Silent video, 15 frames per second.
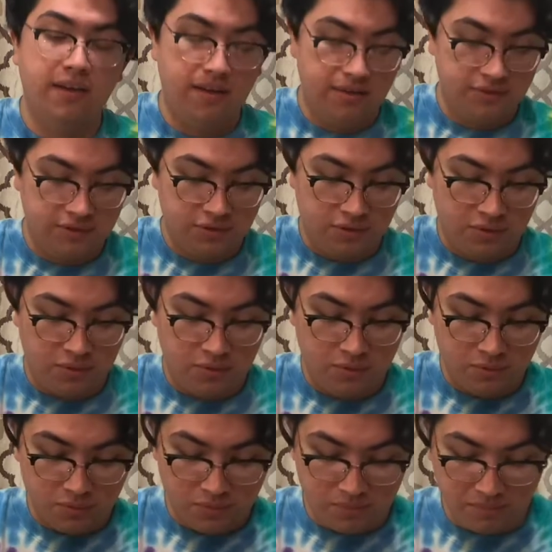So
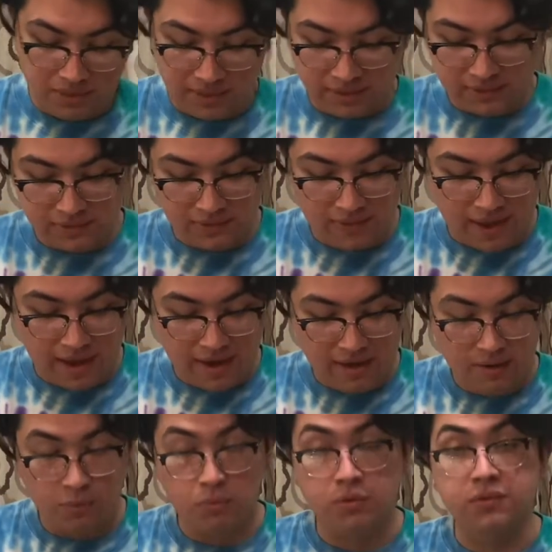because of that,
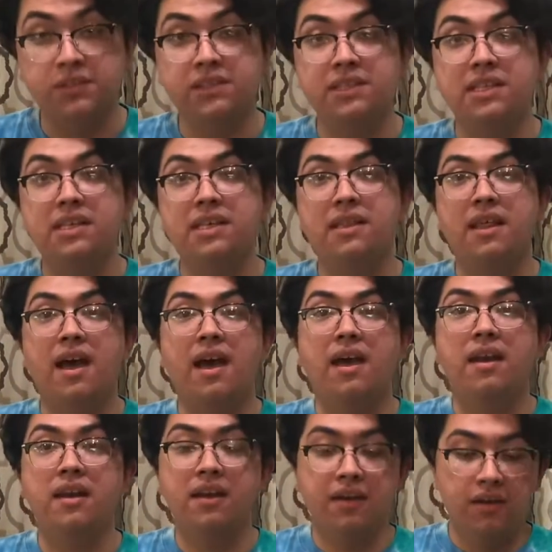we'll see that
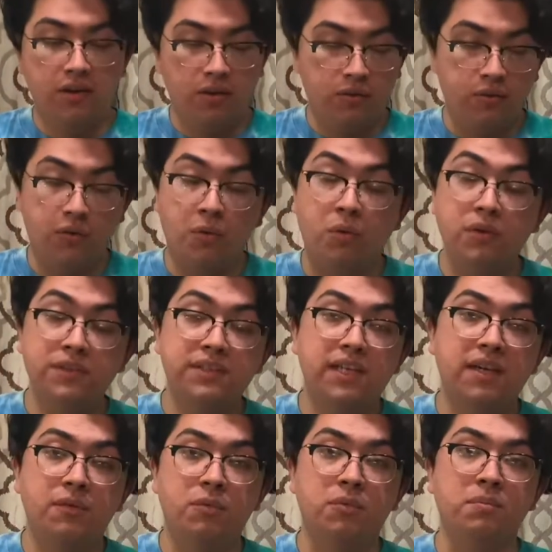the
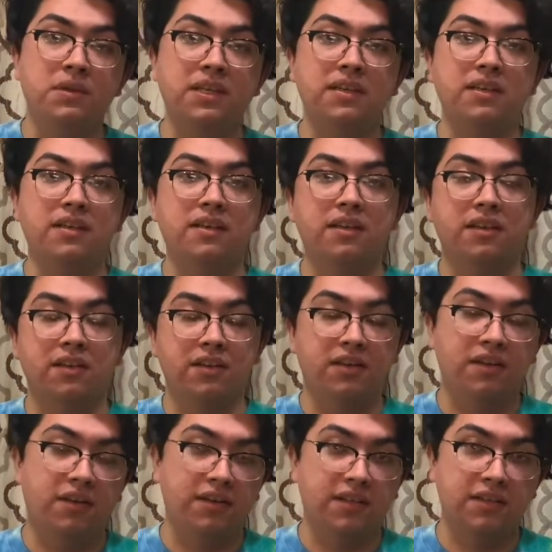quartzite will be the
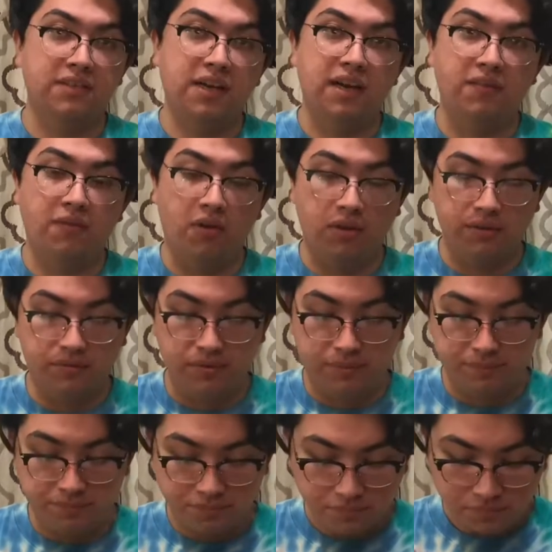youngest out of all of them.
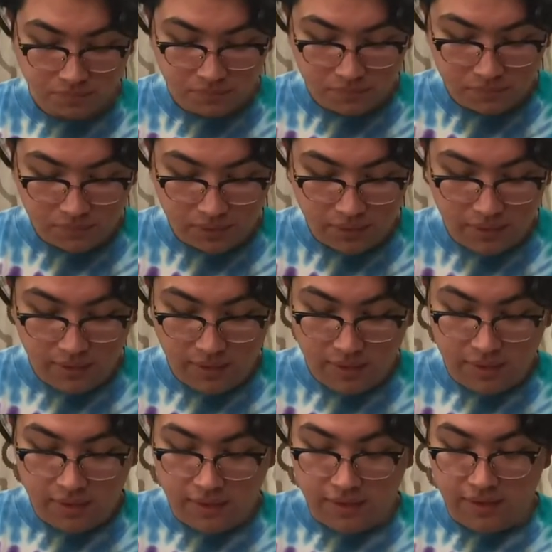
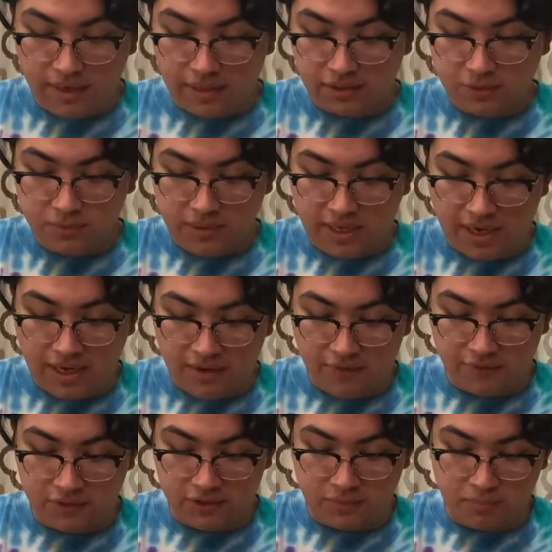Next, we
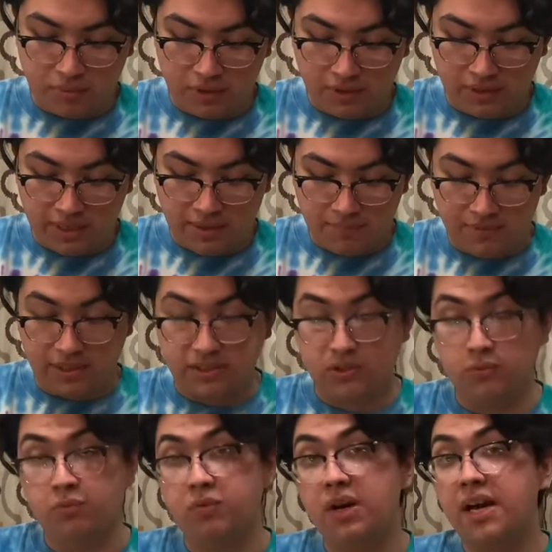have this burnlap that's
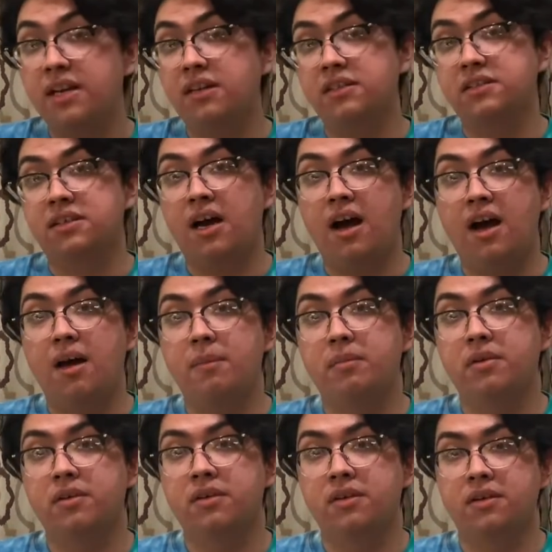right on top
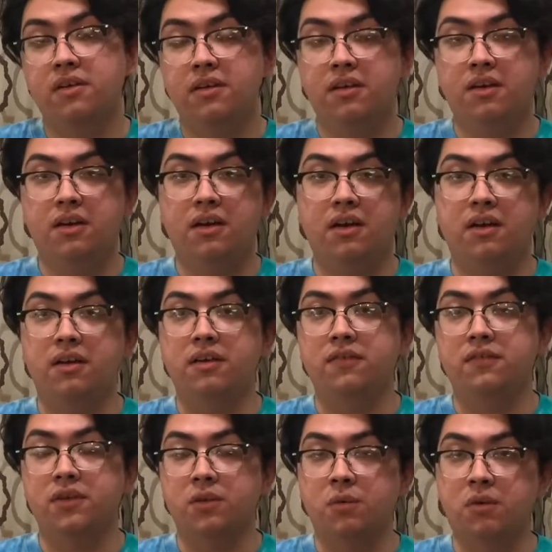of
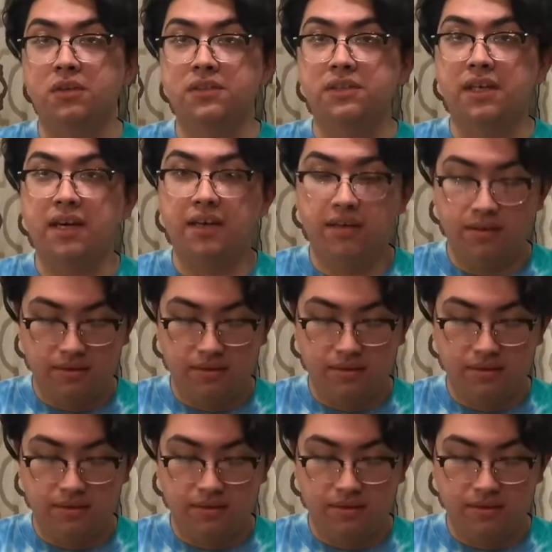the quartzite.